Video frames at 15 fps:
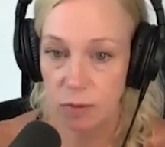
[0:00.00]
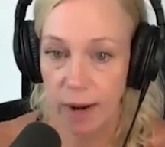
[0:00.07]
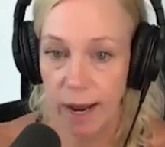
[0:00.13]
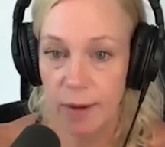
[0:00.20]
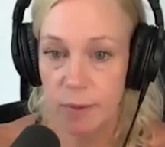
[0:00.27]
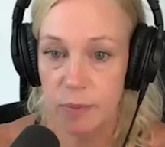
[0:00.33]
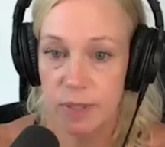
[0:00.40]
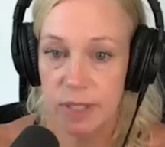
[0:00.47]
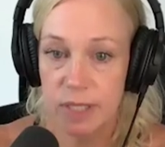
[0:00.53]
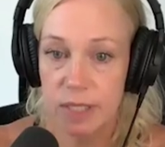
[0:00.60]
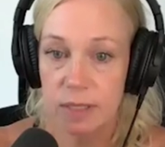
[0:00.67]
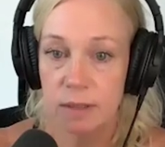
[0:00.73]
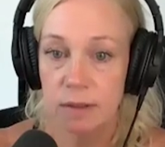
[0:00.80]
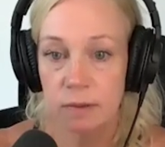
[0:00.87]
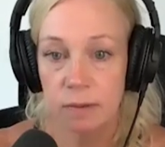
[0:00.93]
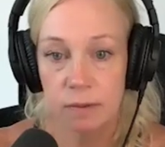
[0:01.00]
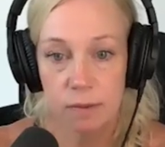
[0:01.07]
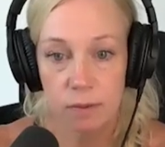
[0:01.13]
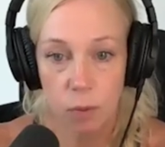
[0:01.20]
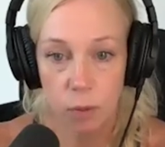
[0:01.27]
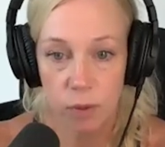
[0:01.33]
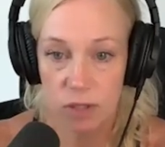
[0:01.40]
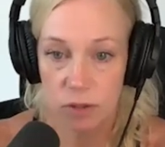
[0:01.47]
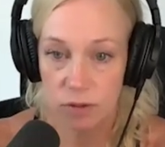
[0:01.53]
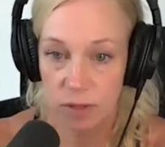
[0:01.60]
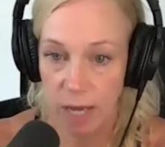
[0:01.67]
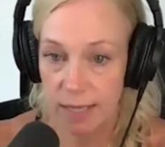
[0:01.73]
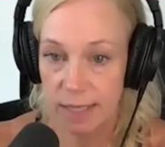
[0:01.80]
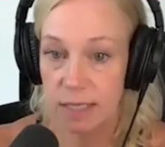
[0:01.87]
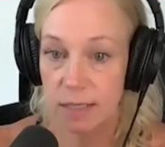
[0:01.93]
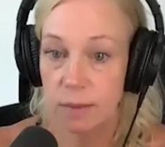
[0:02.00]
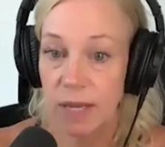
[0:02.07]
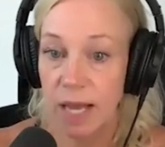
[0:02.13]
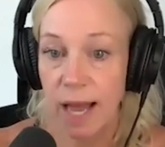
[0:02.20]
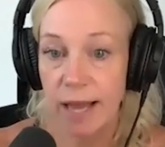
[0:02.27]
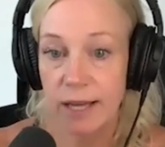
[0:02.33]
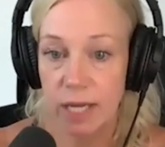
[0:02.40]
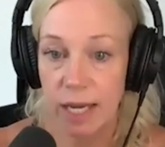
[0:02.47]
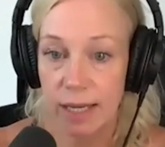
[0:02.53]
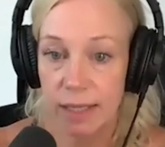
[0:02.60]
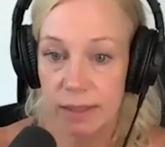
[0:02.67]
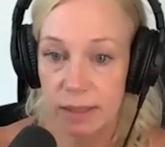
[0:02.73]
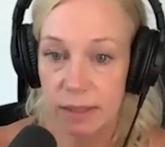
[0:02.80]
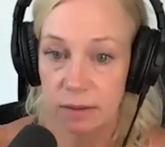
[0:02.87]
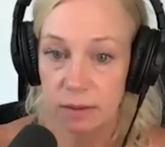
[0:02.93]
reps, we do not need to be hijacked.